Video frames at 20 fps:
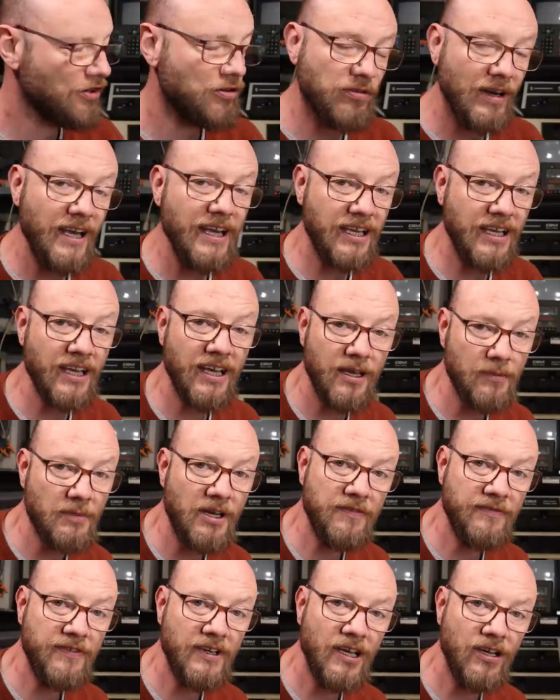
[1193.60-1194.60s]
a great game
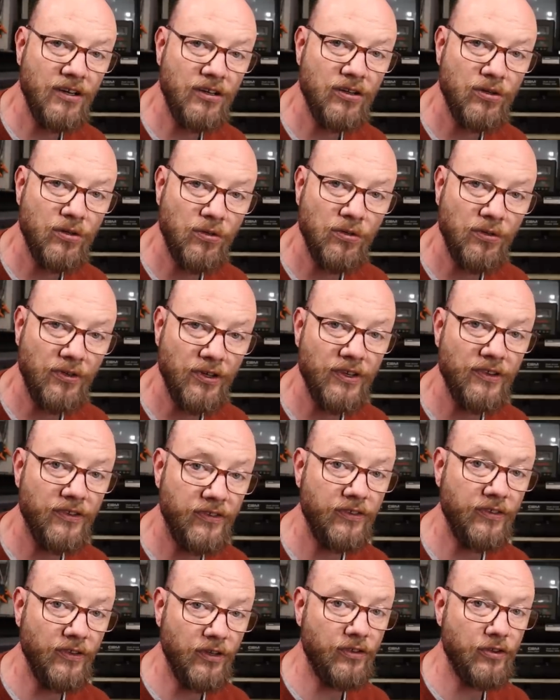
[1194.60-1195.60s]
I found called
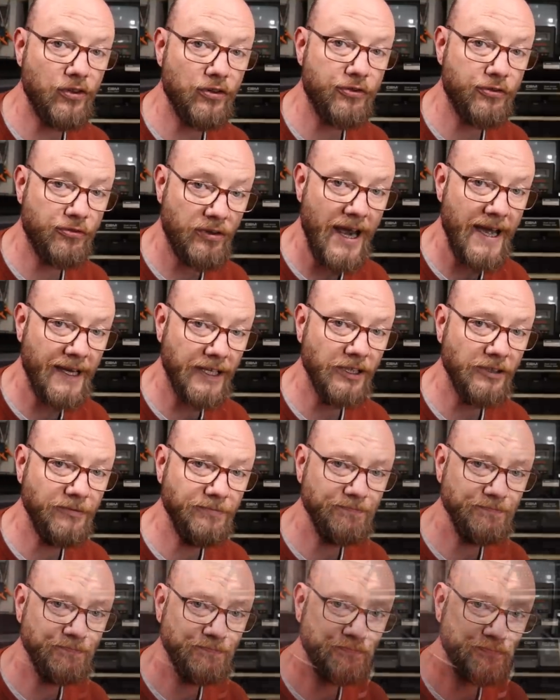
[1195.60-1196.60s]
St.
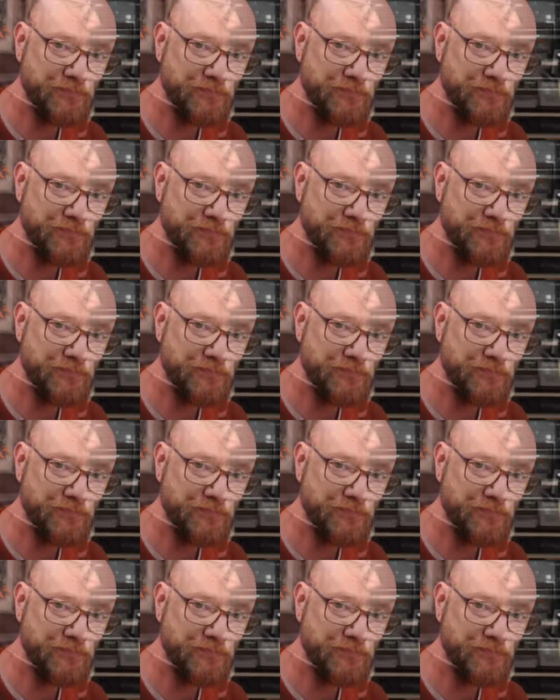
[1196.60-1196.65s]
Dragon.